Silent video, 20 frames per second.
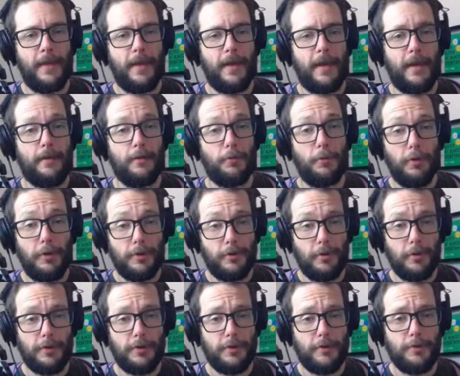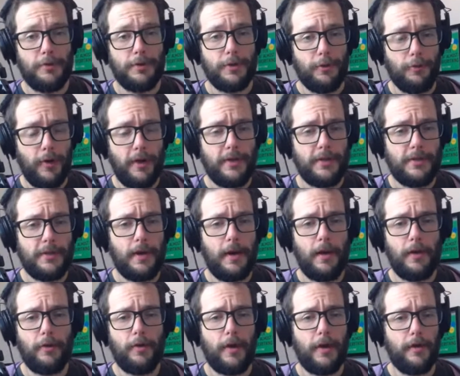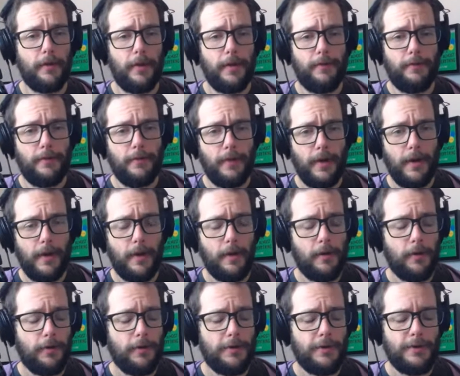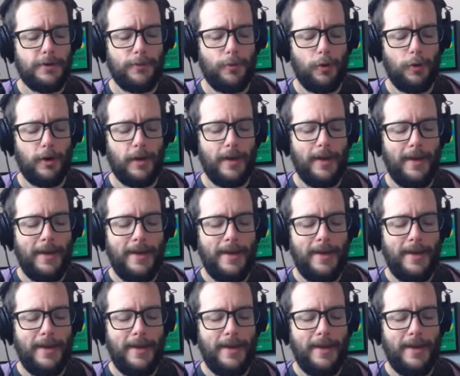And Lloyd Gerson, who's a great scholar, I love Gerson's work,